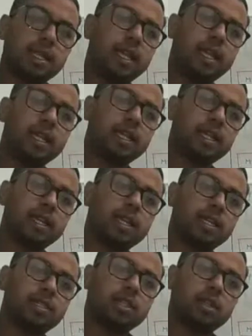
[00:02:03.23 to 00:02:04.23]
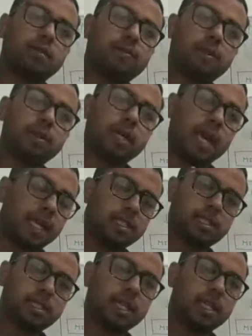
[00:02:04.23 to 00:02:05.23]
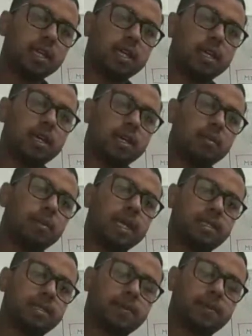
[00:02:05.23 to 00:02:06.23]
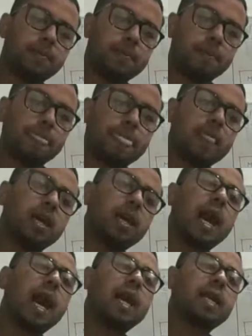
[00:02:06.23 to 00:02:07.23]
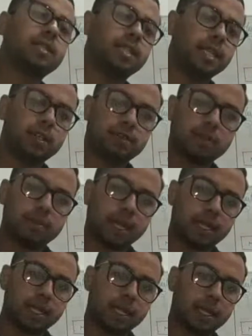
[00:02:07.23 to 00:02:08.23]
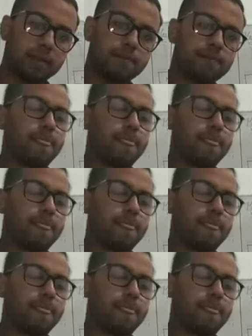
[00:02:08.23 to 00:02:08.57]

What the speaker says: the heat kill culture of S stain plus the R stain of the bacteria